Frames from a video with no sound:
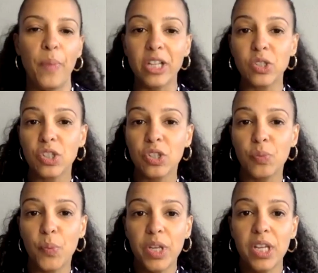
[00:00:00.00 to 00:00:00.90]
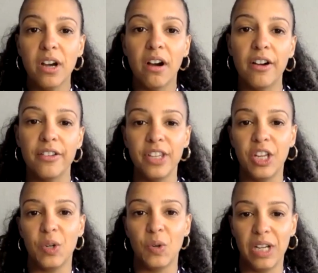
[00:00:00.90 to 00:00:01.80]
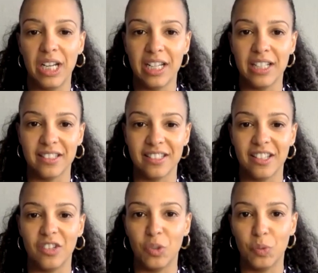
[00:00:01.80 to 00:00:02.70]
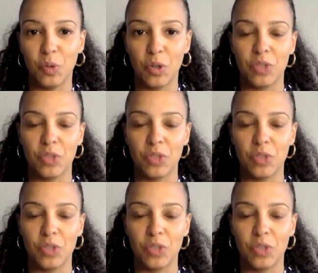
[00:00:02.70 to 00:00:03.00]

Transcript: And we are the ingredients in the world,